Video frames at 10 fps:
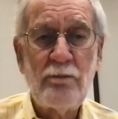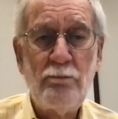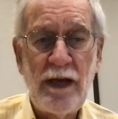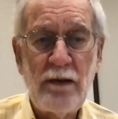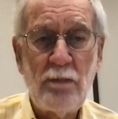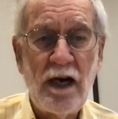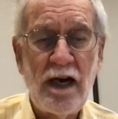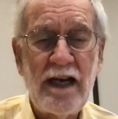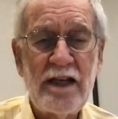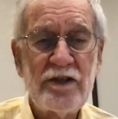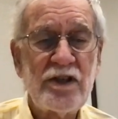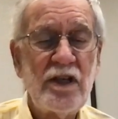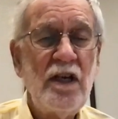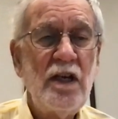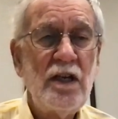to minimize
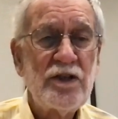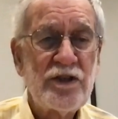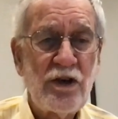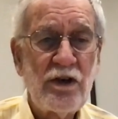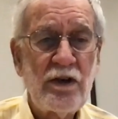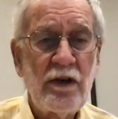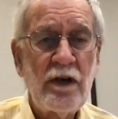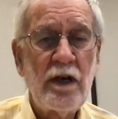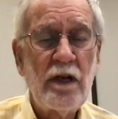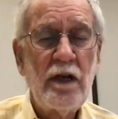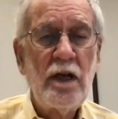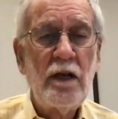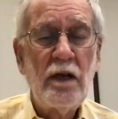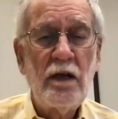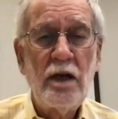certain
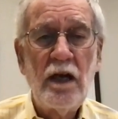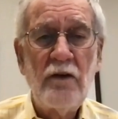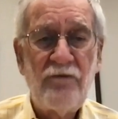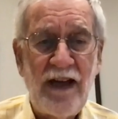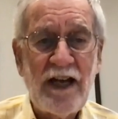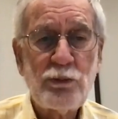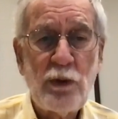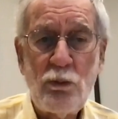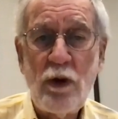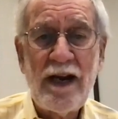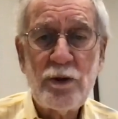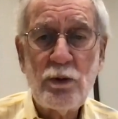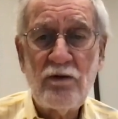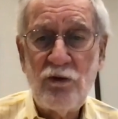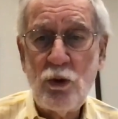effects we wanted
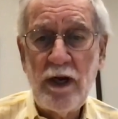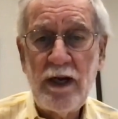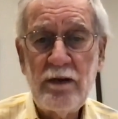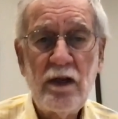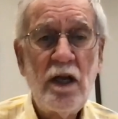to avoid.